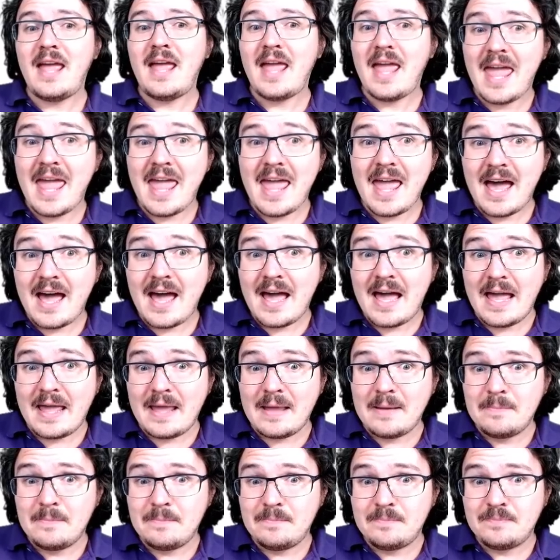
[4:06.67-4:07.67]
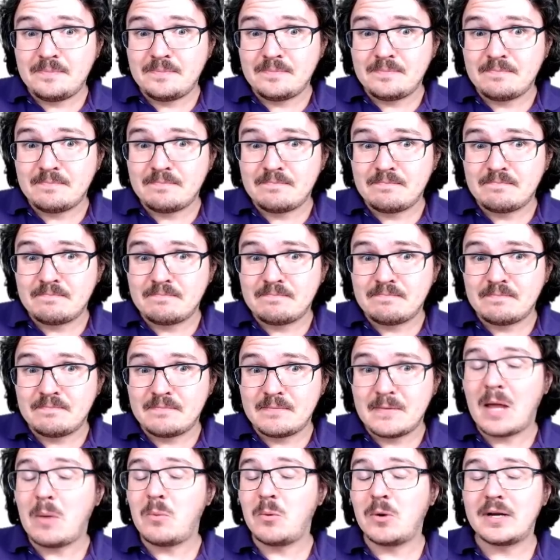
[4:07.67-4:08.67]
AI,
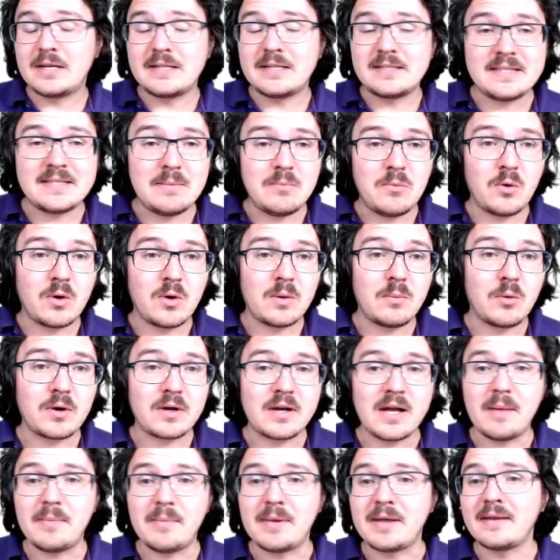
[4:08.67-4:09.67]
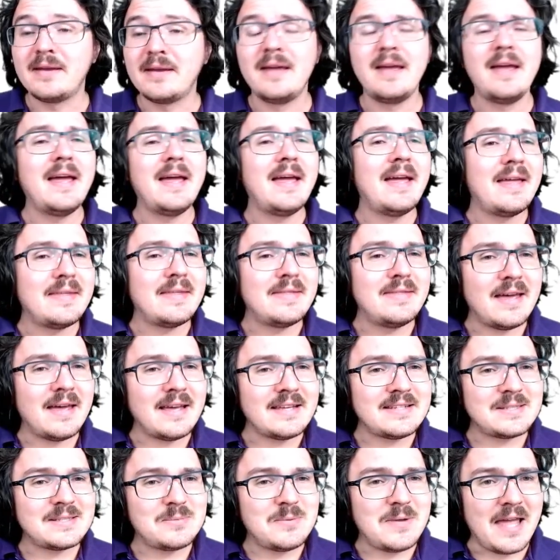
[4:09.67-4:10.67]
and we're going to see more and more coming.
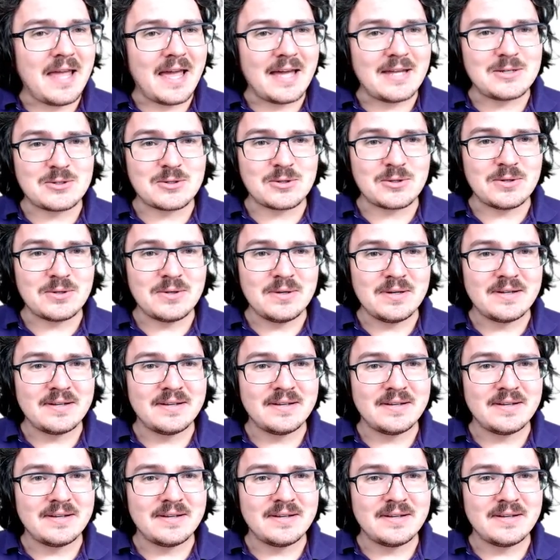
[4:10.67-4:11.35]
Thus, we enter